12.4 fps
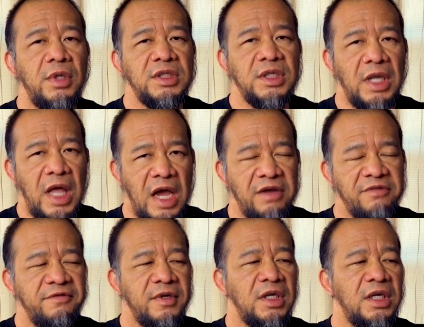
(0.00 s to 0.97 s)
that's
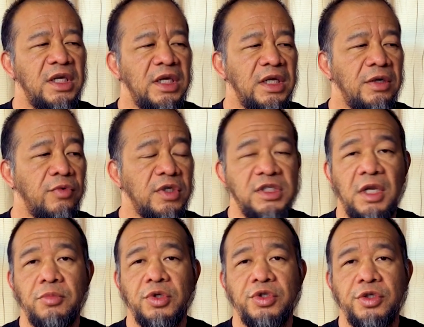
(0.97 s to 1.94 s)
alive. He was
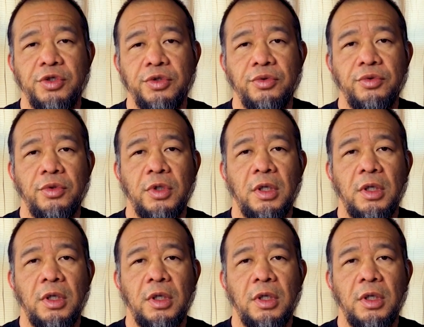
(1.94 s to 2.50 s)
number two.